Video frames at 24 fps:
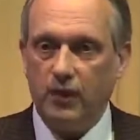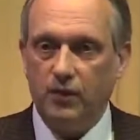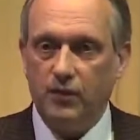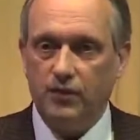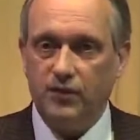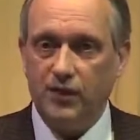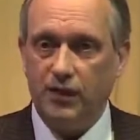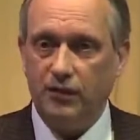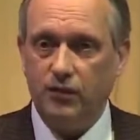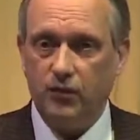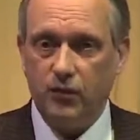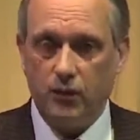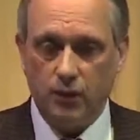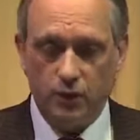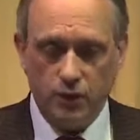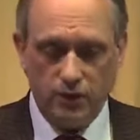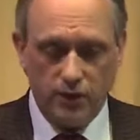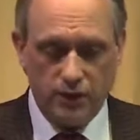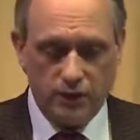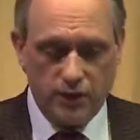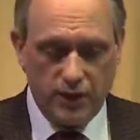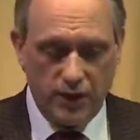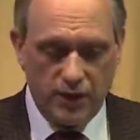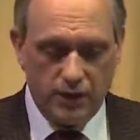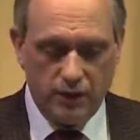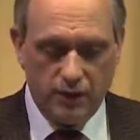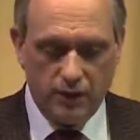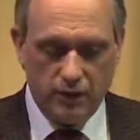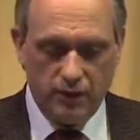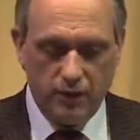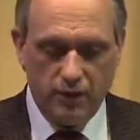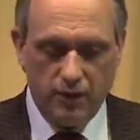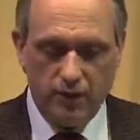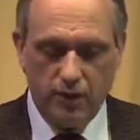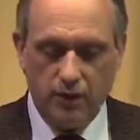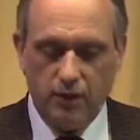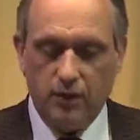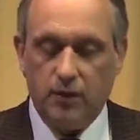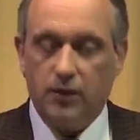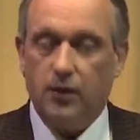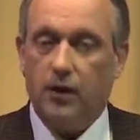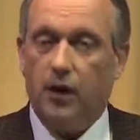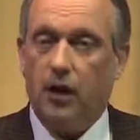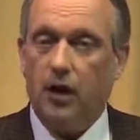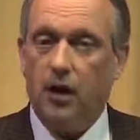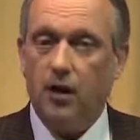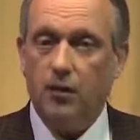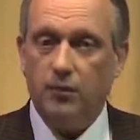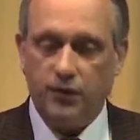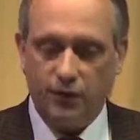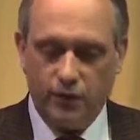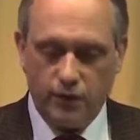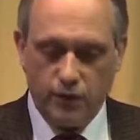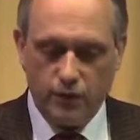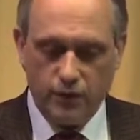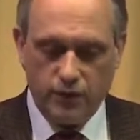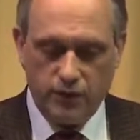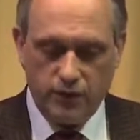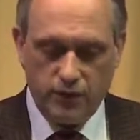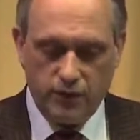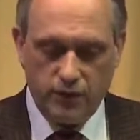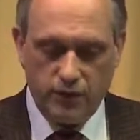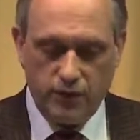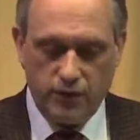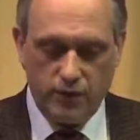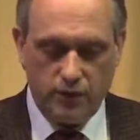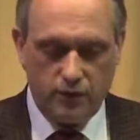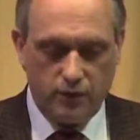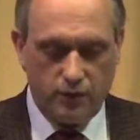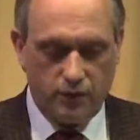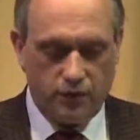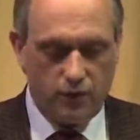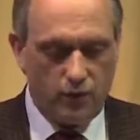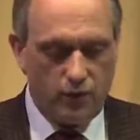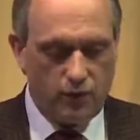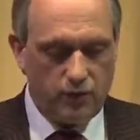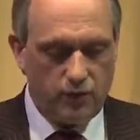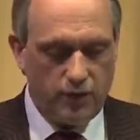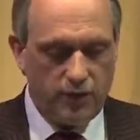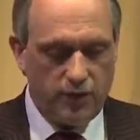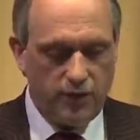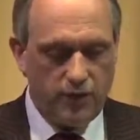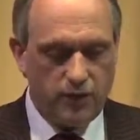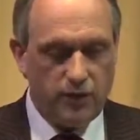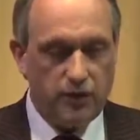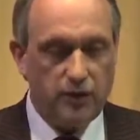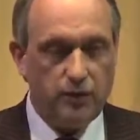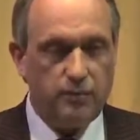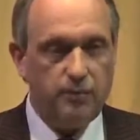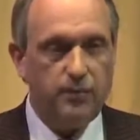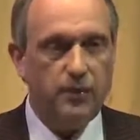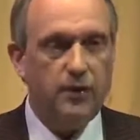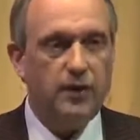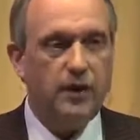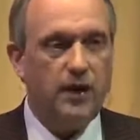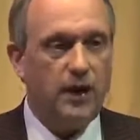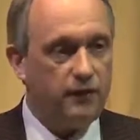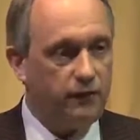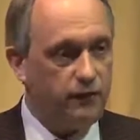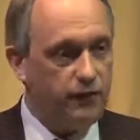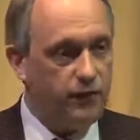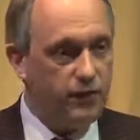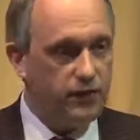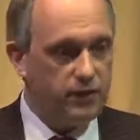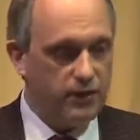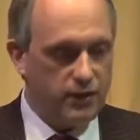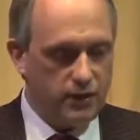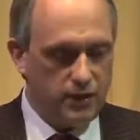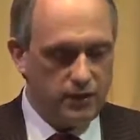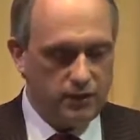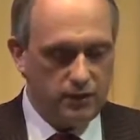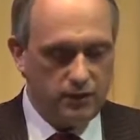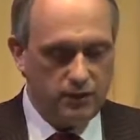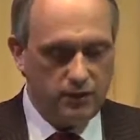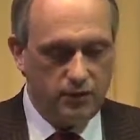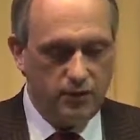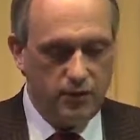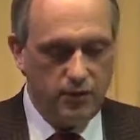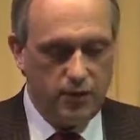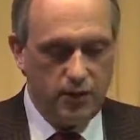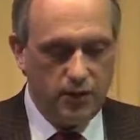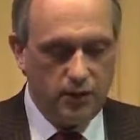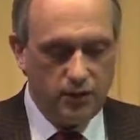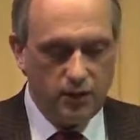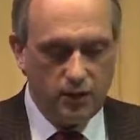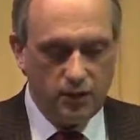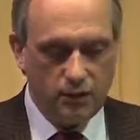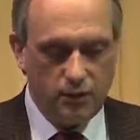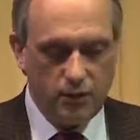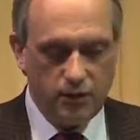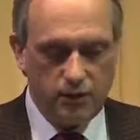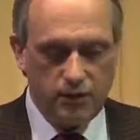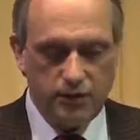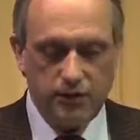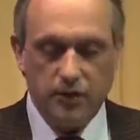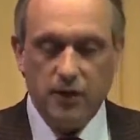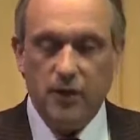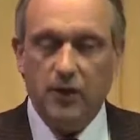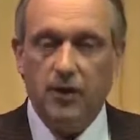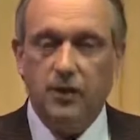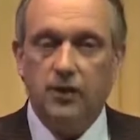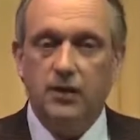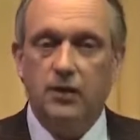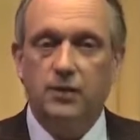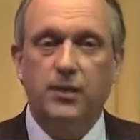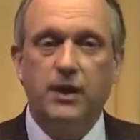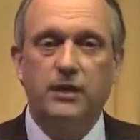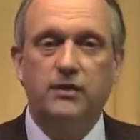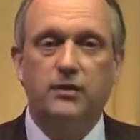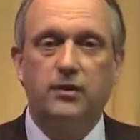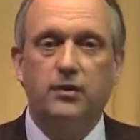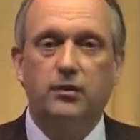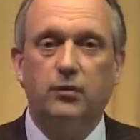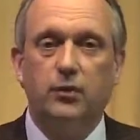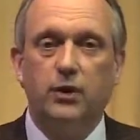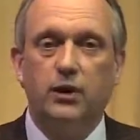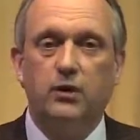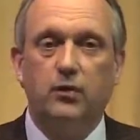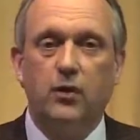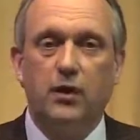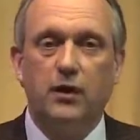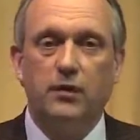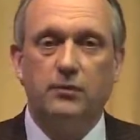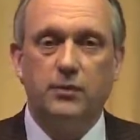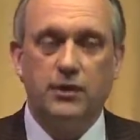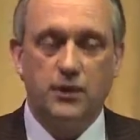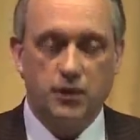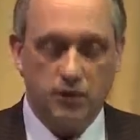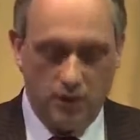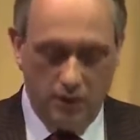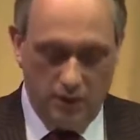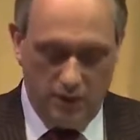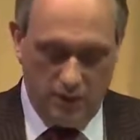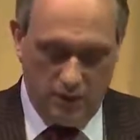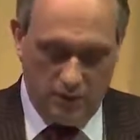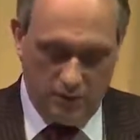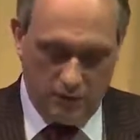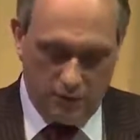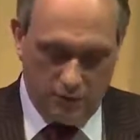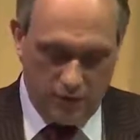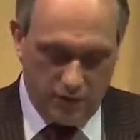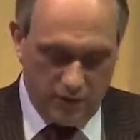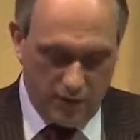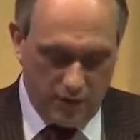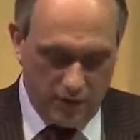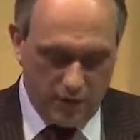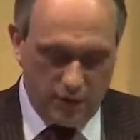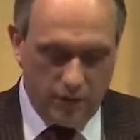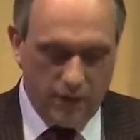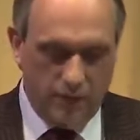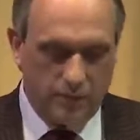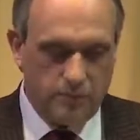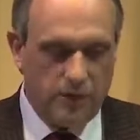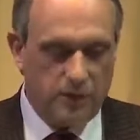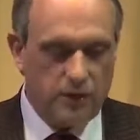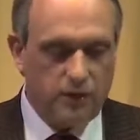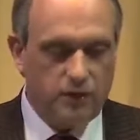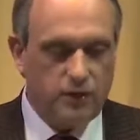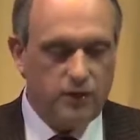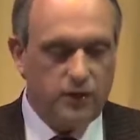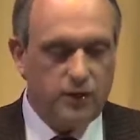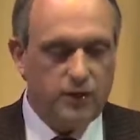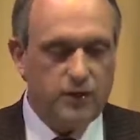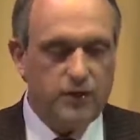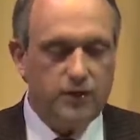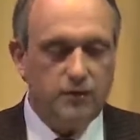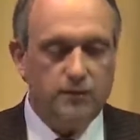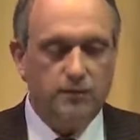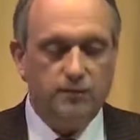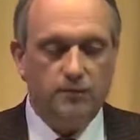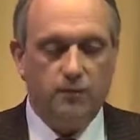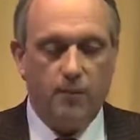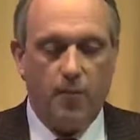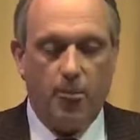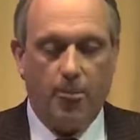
a central organization, armed forces, strong leadership and funding. In other words, the basic requirements for self-administration.